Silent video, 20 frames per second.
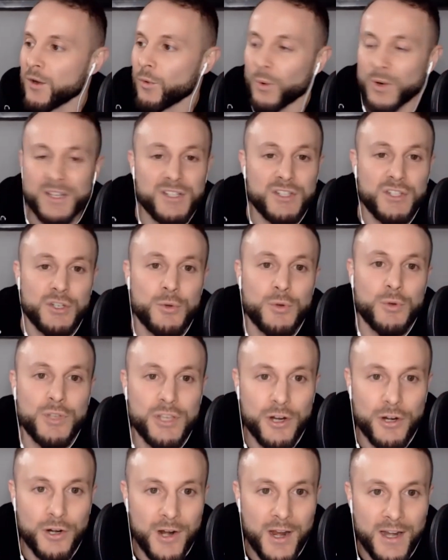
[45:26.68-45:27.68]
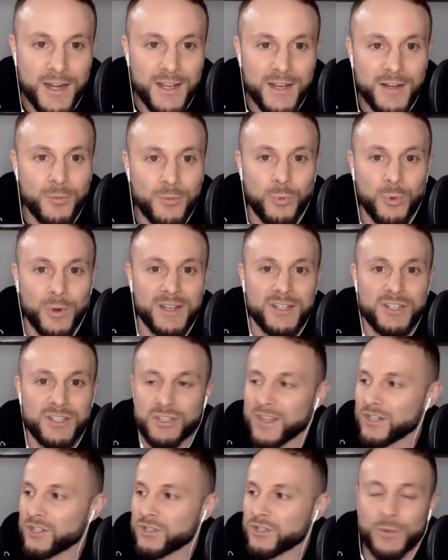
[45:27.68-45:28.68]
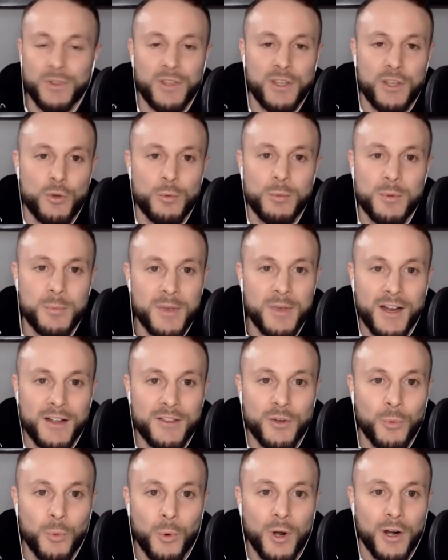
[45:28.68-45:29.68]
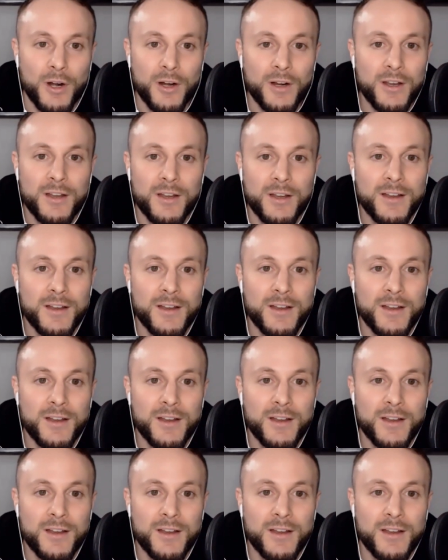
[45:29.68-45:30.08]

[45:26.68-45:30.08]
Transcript: is too curated? When should they show the human behind their work?